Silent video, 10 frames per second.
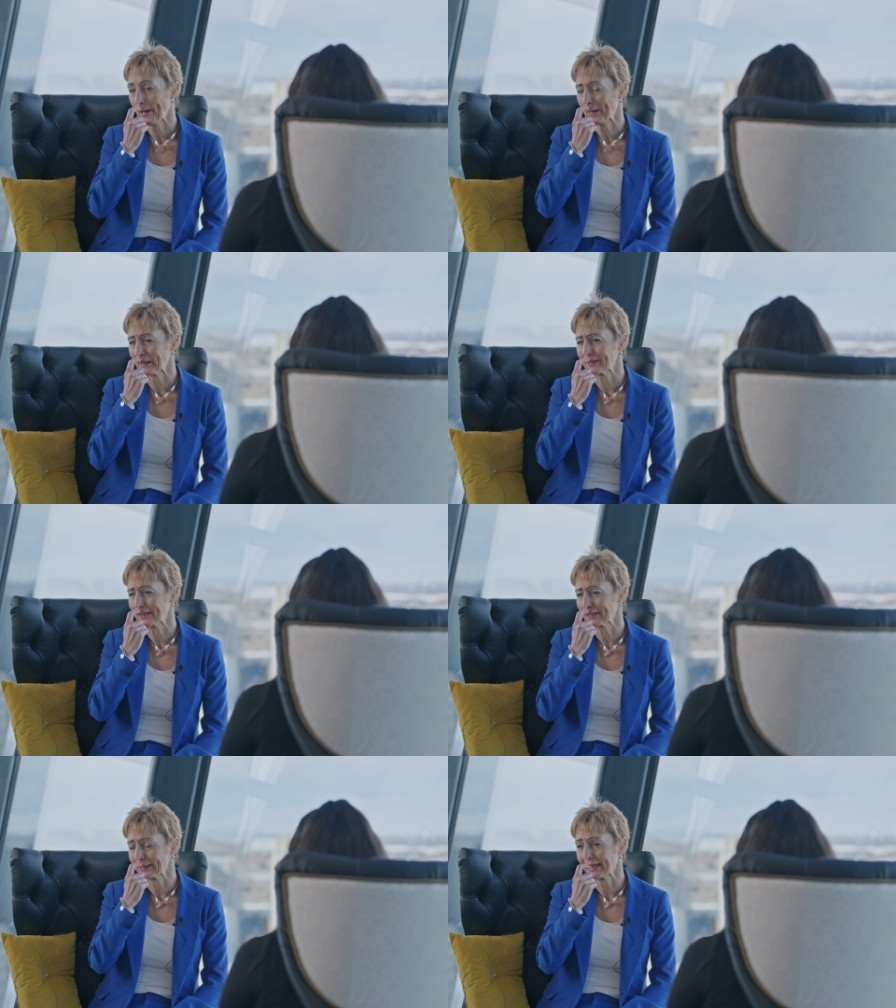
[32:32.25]
and I
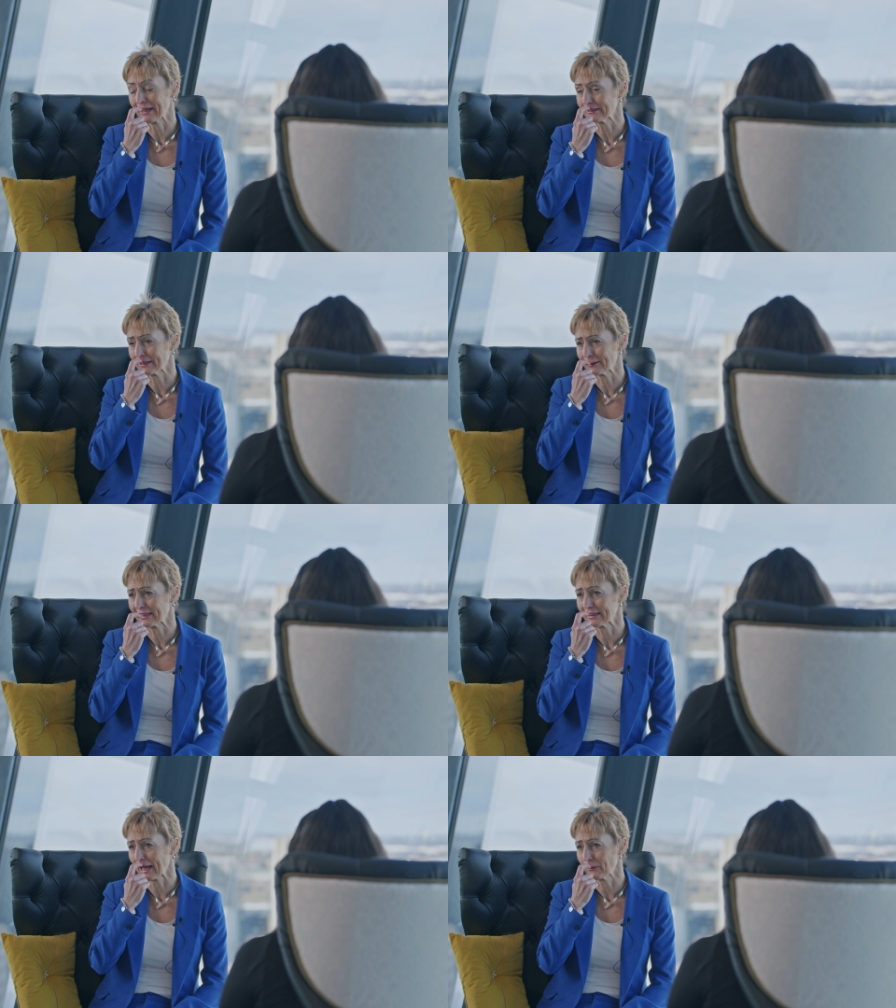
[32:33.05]
think yes, I
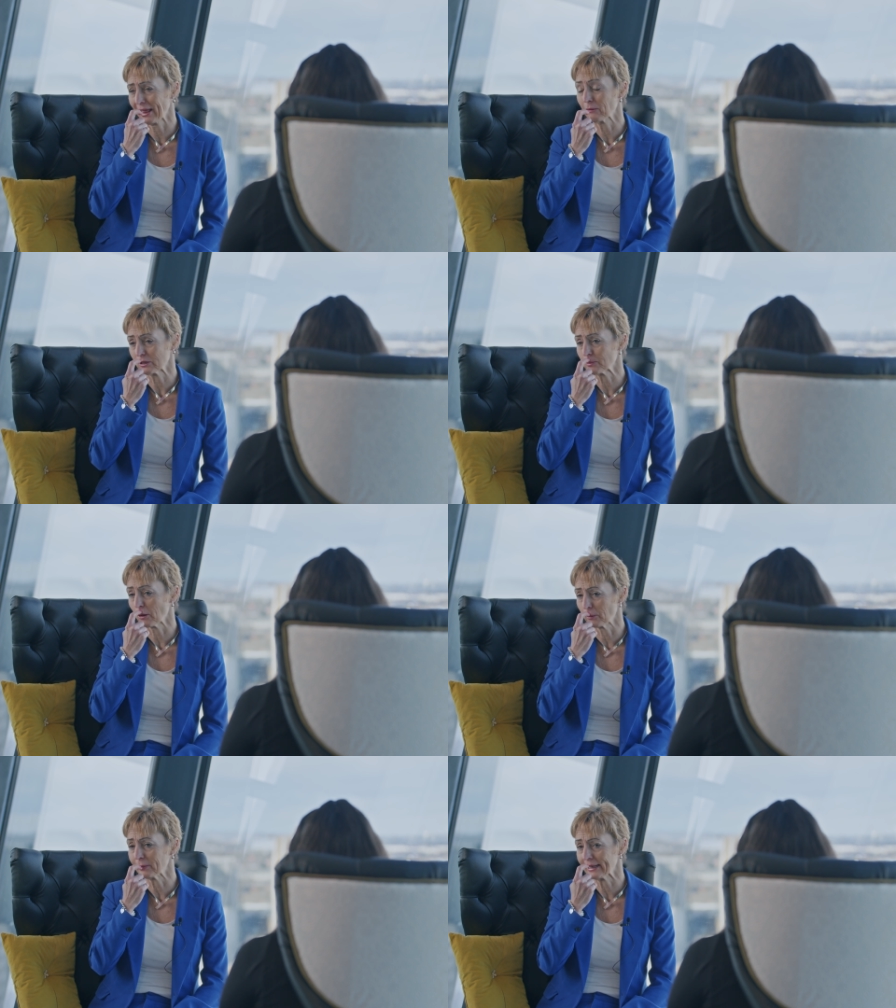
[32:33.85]
think that that was
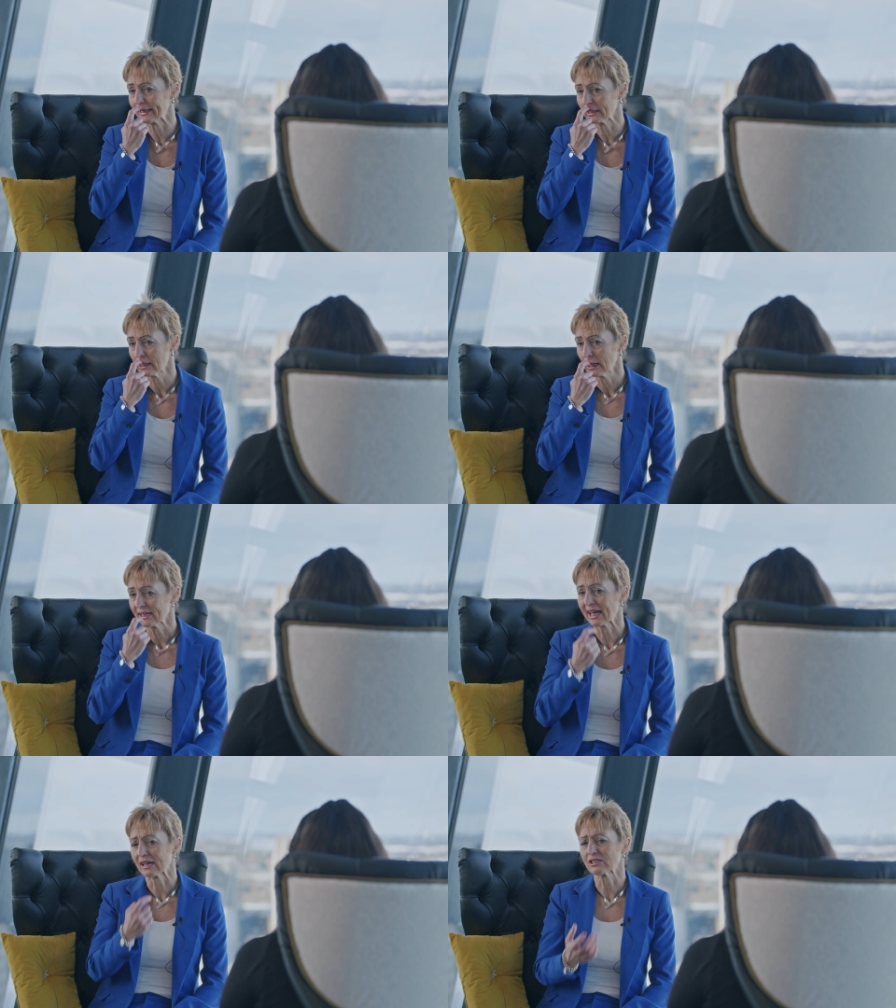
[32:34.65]
probably
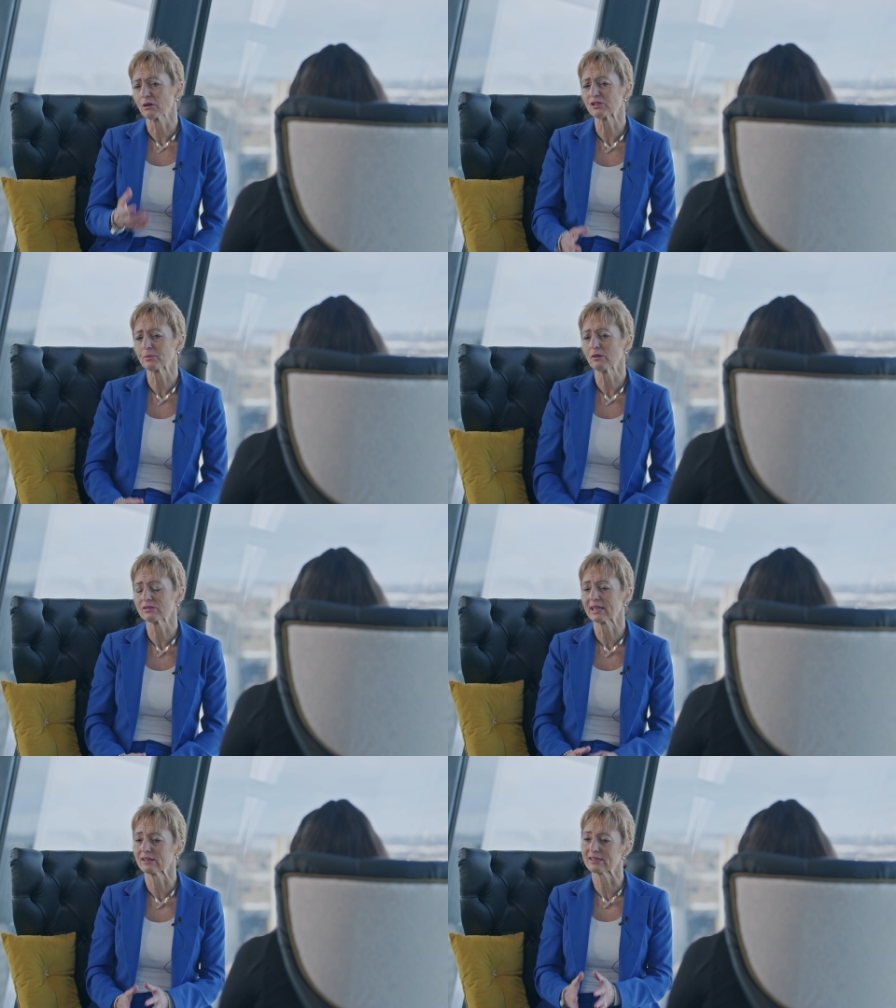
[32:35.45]
yeah. So I
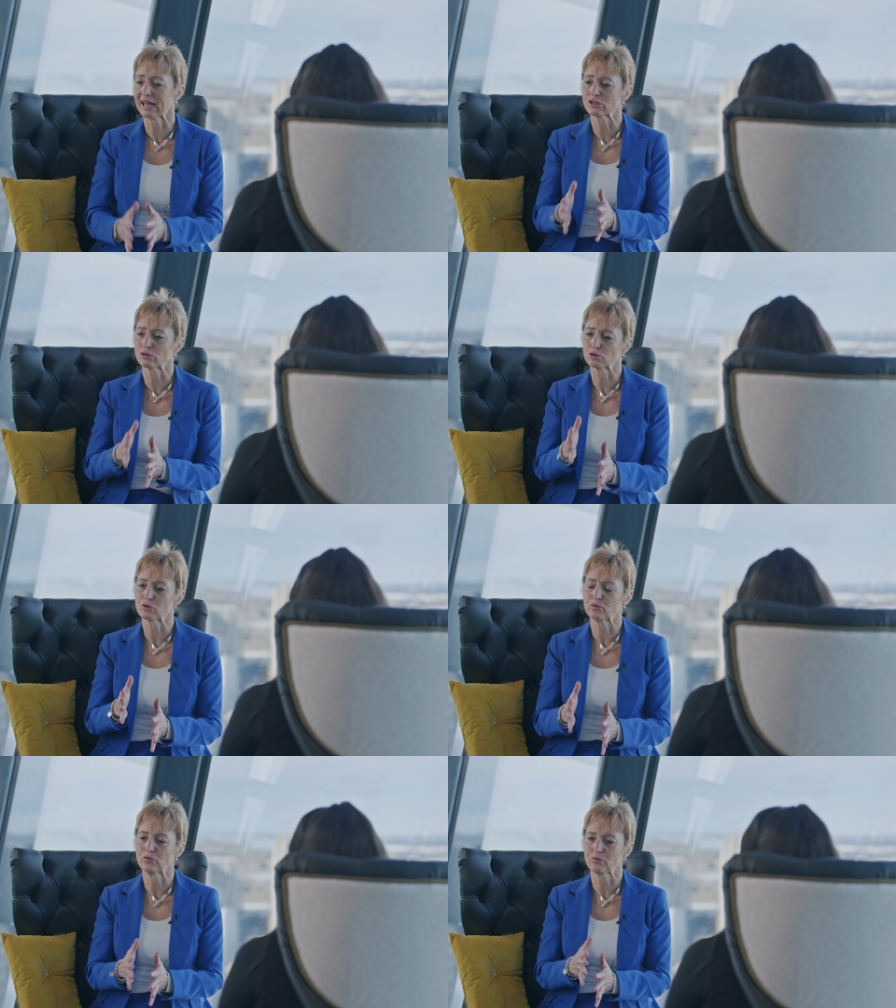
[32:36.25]
suppose that that's a sort
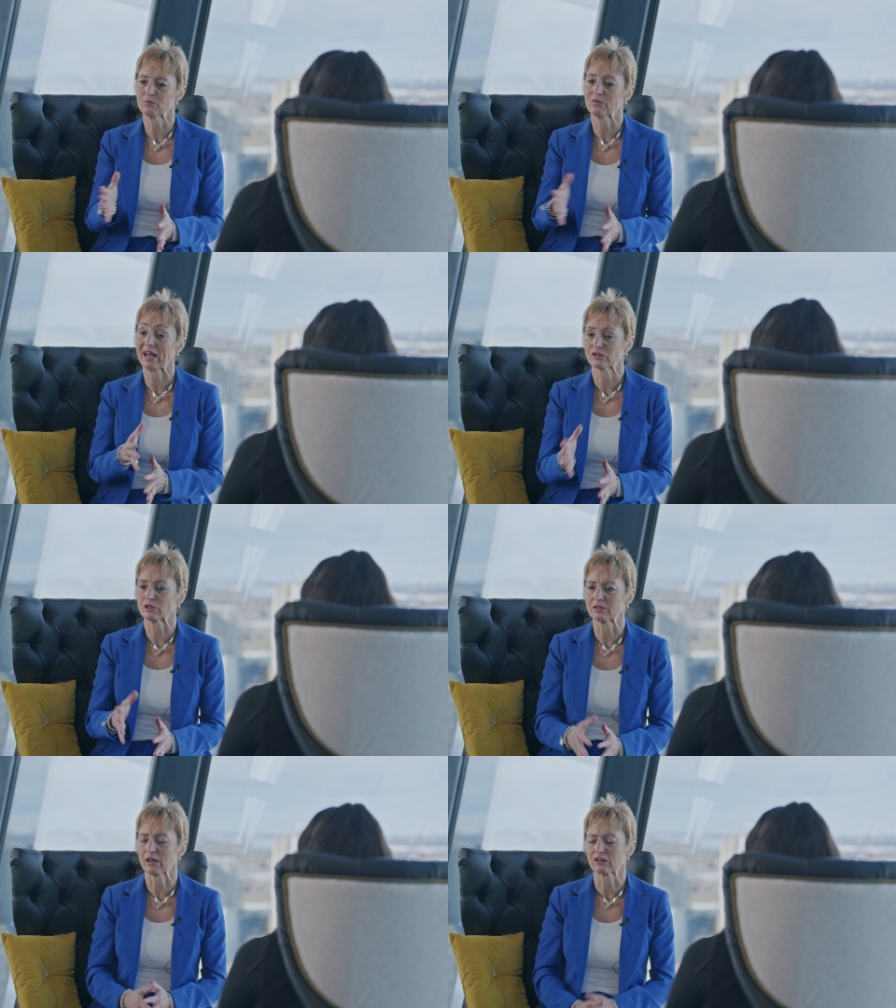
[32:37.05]
of that
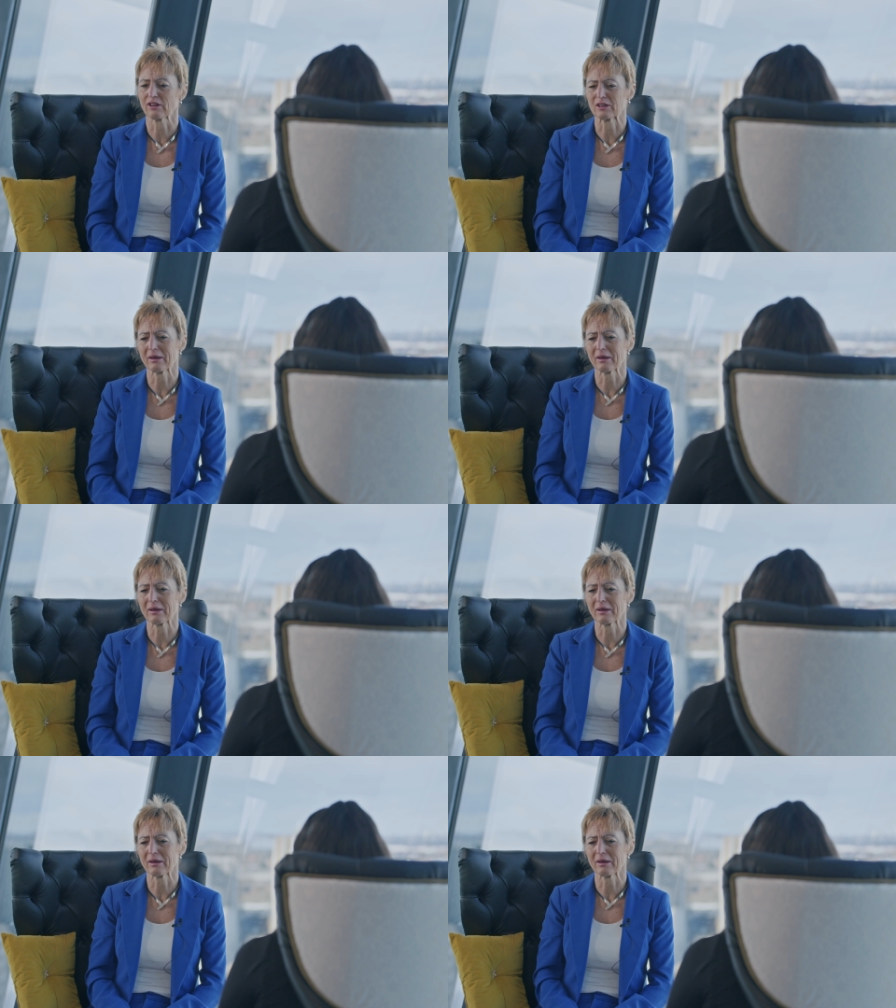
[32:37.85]
sort of sacrifice.